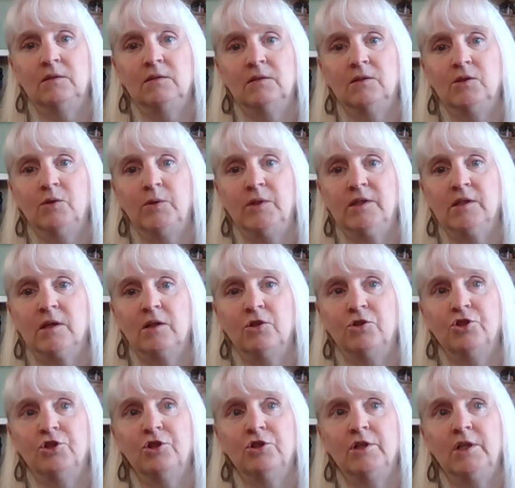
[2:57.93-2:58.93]
So he's got a
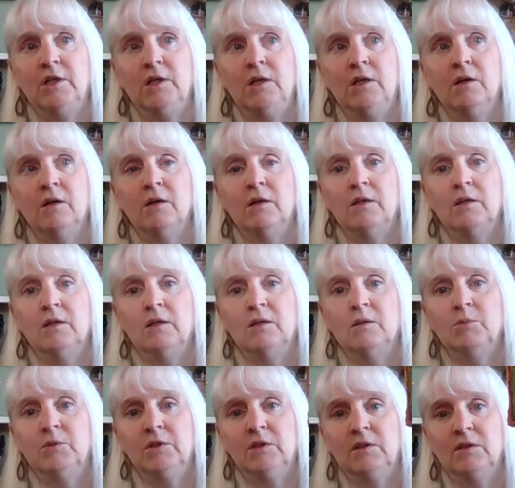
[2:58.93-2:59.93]
turkey on
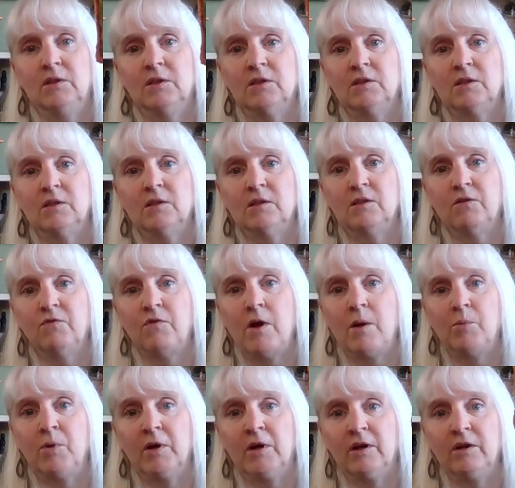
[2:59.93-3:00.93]
him, and then this is the
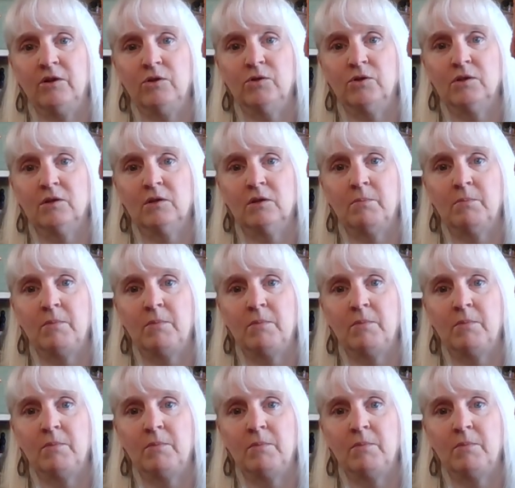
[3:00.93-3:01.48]
fabric I used in the